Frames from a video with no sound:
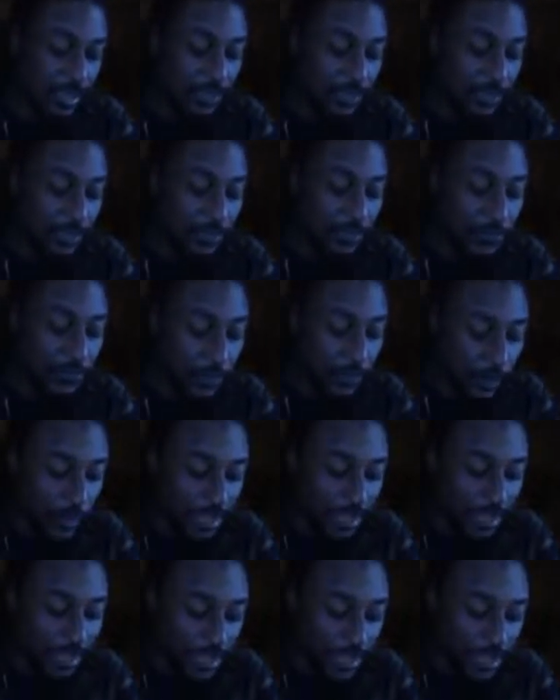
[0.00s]
The
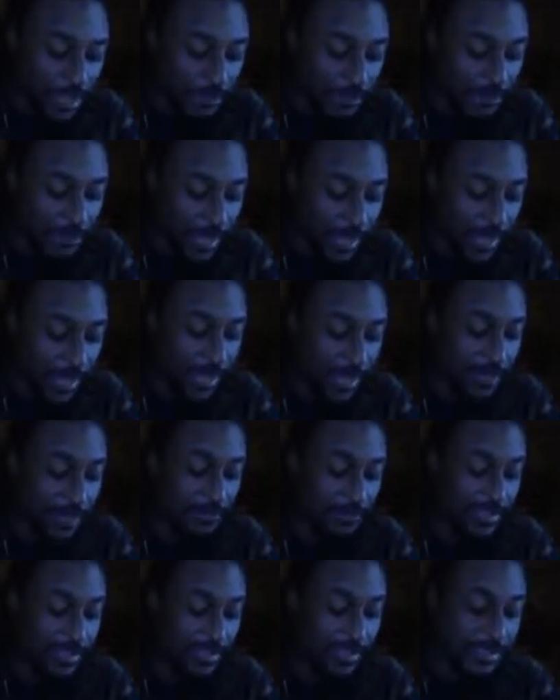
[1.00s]
14th day
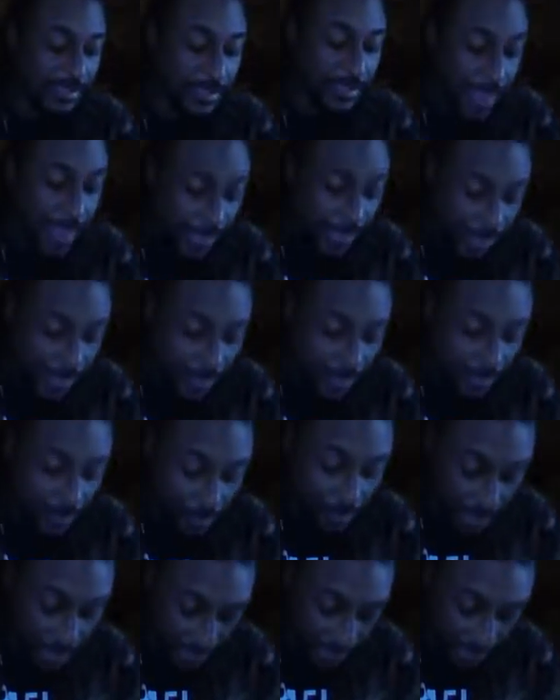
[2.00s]
of the 2nd
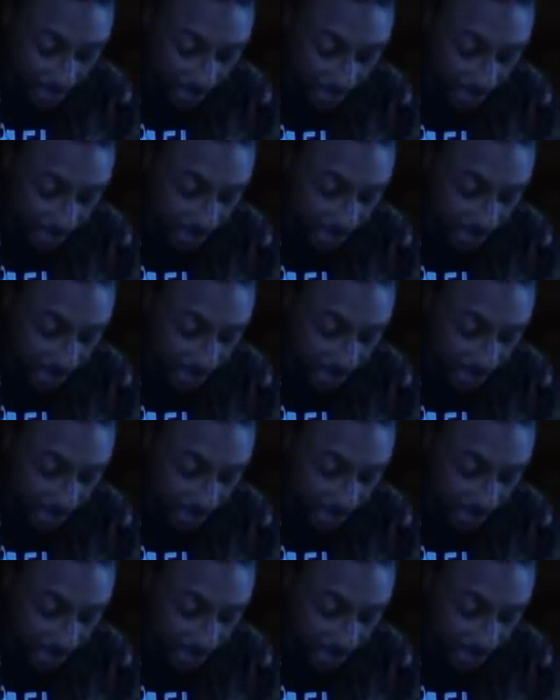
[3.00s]
month,